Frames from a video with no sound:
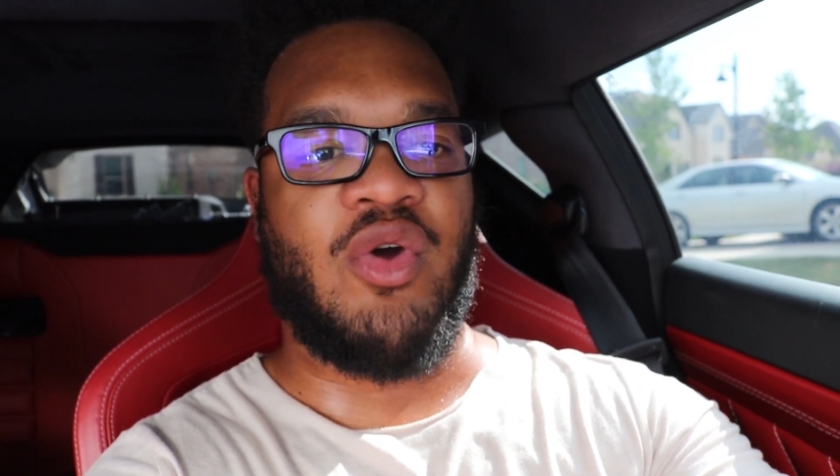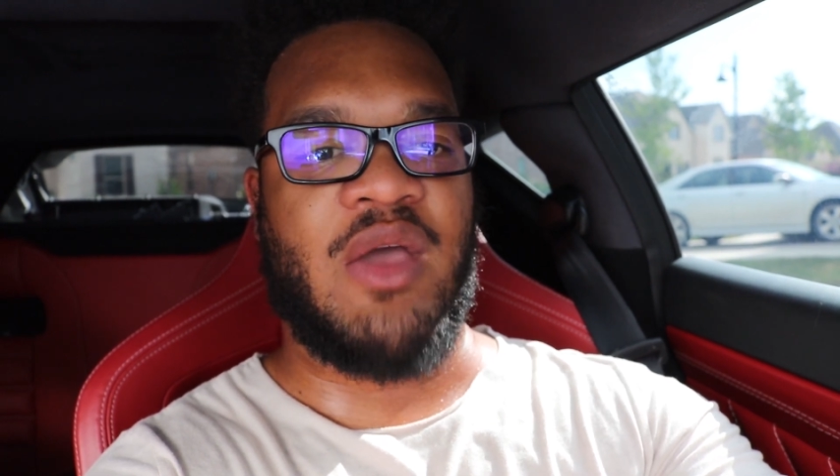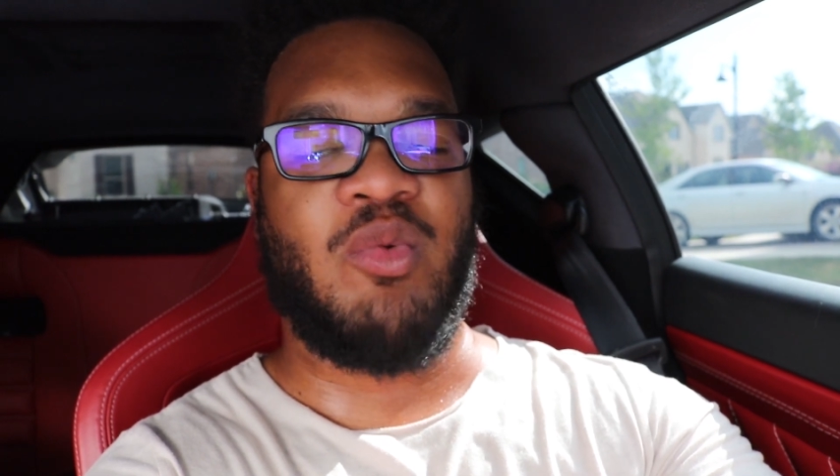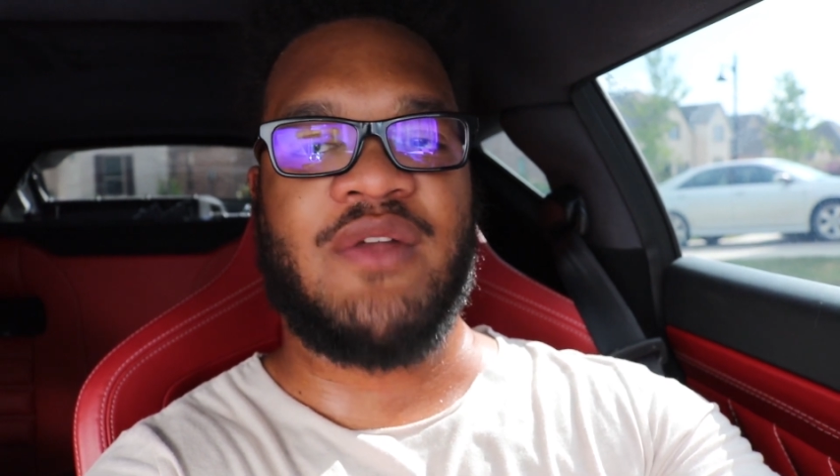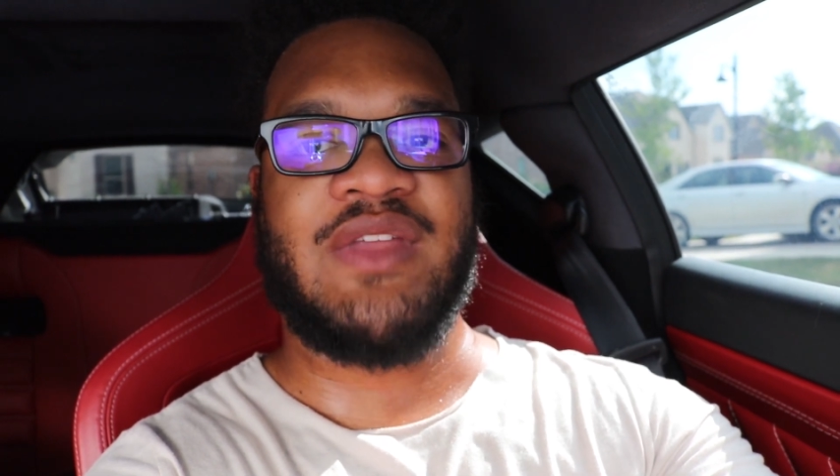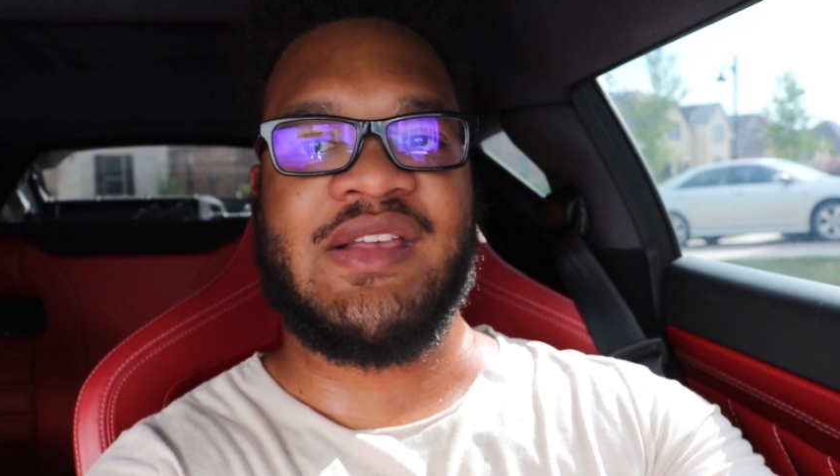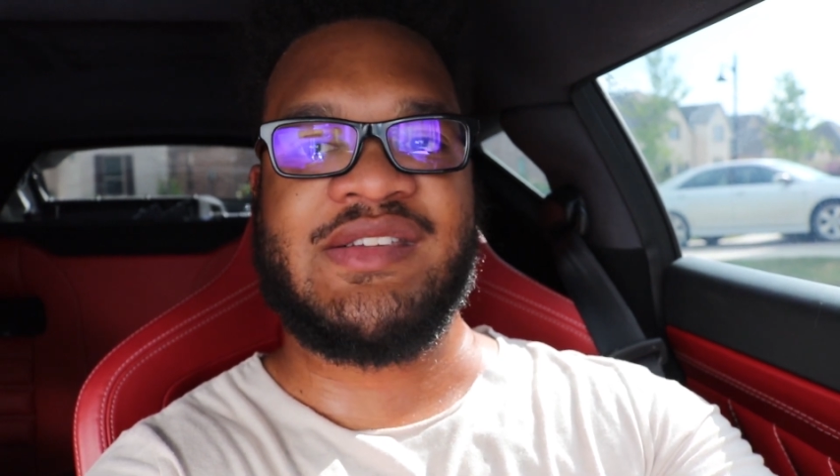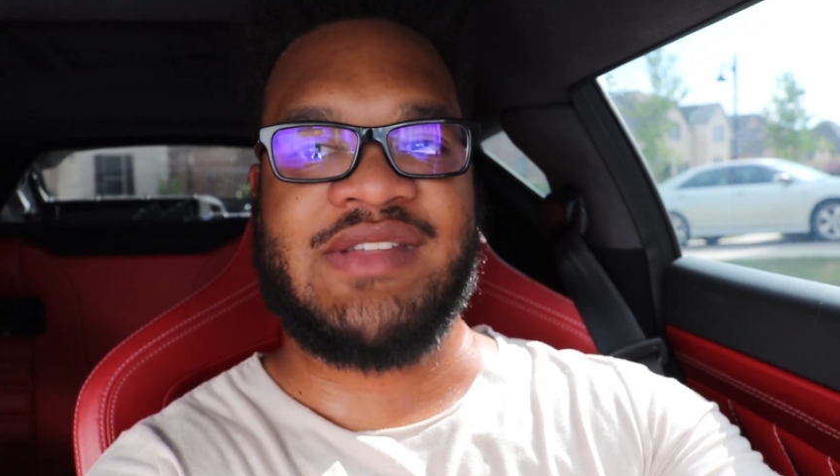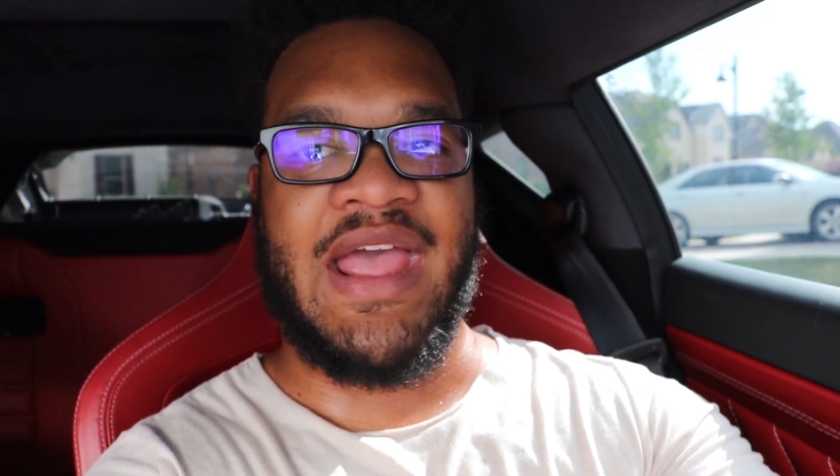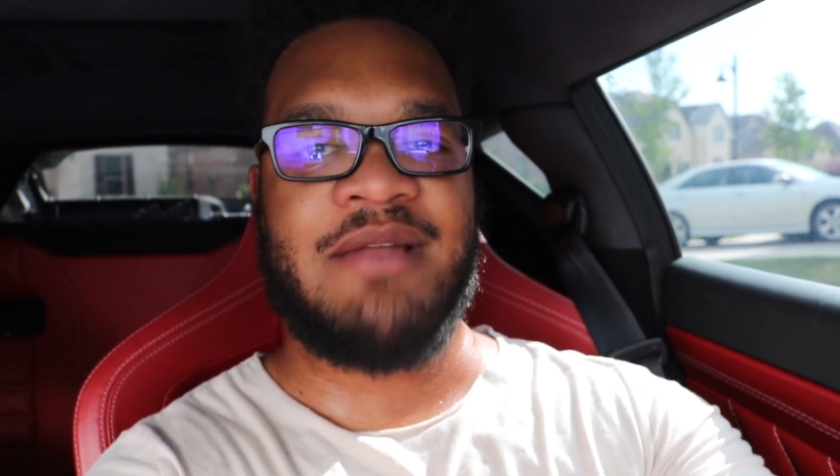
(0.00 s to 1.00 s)
and what they
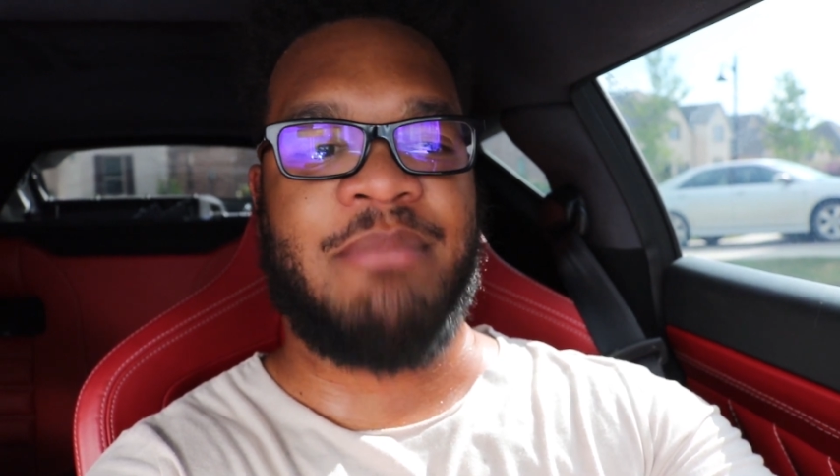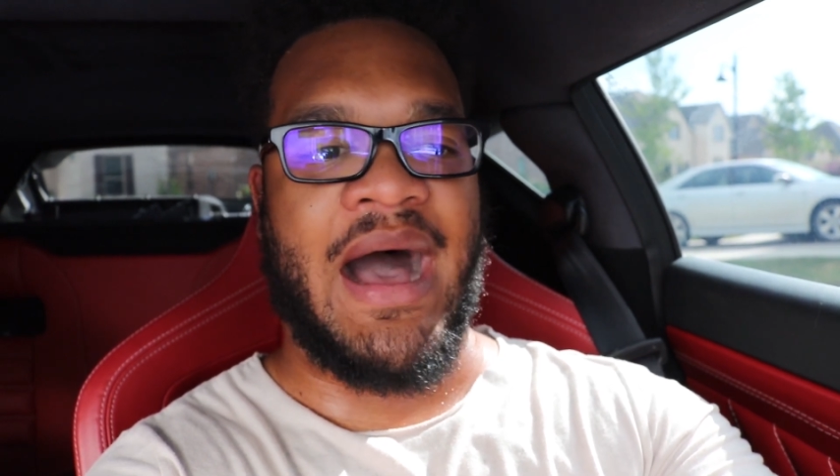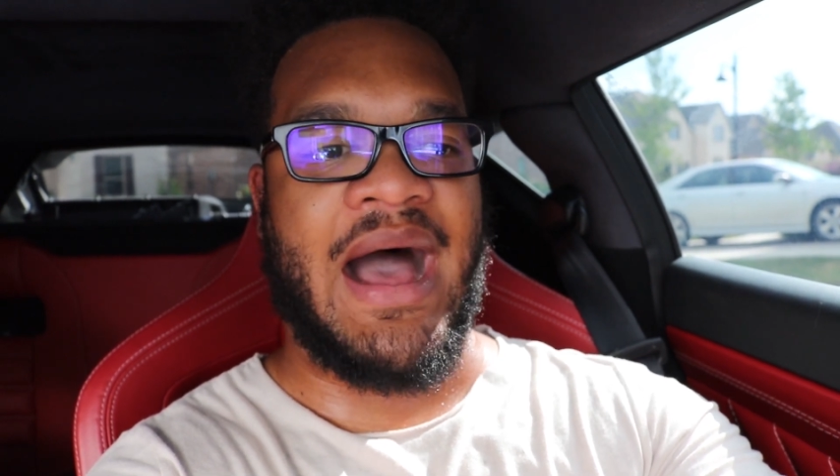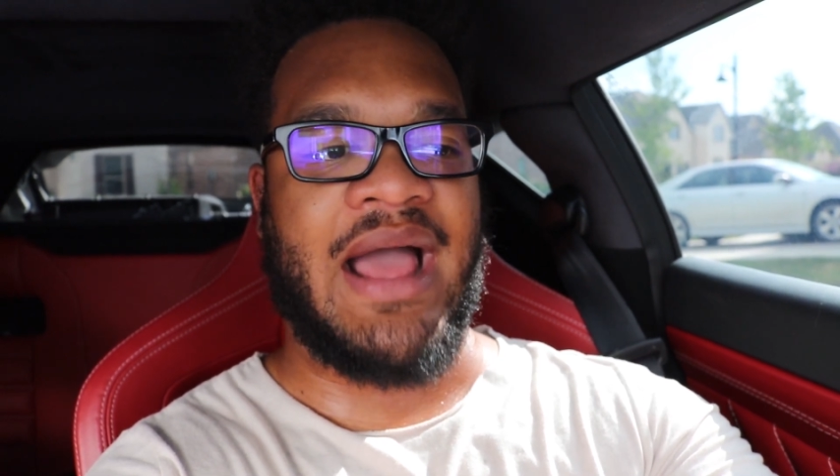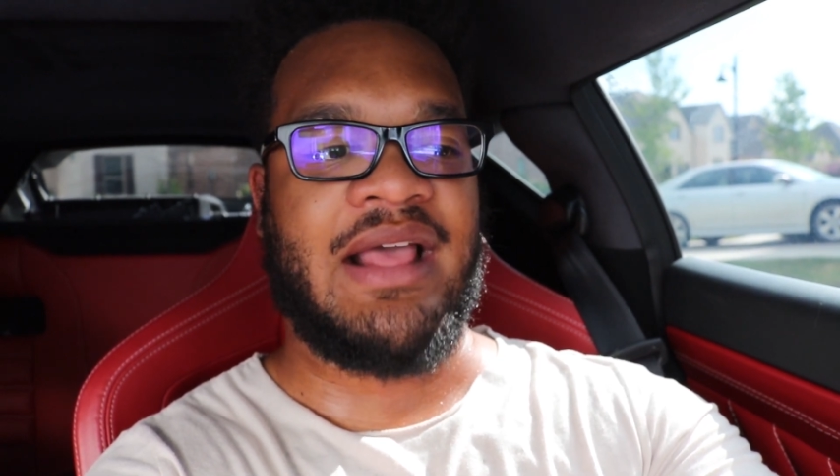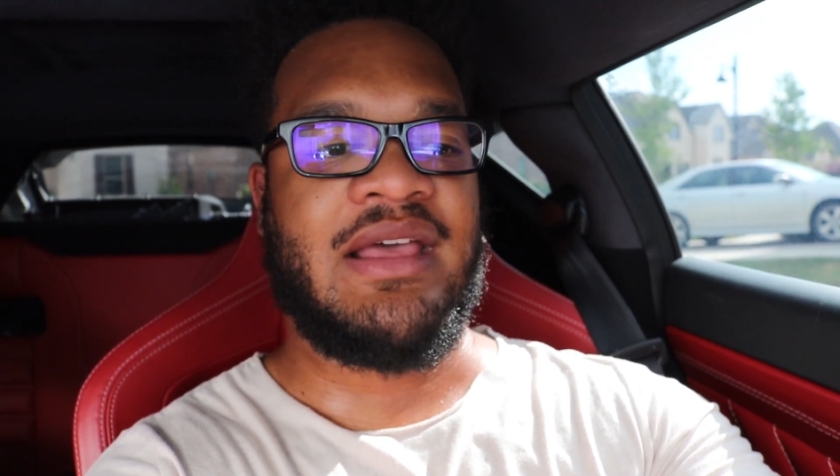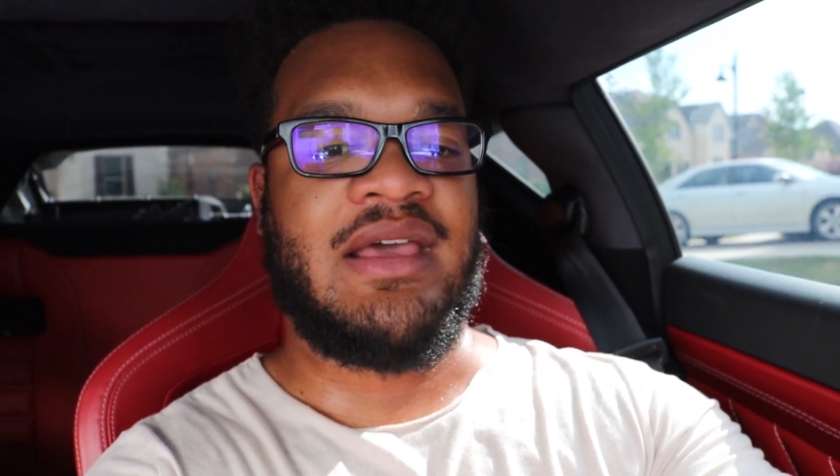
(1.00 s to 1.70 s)
stand by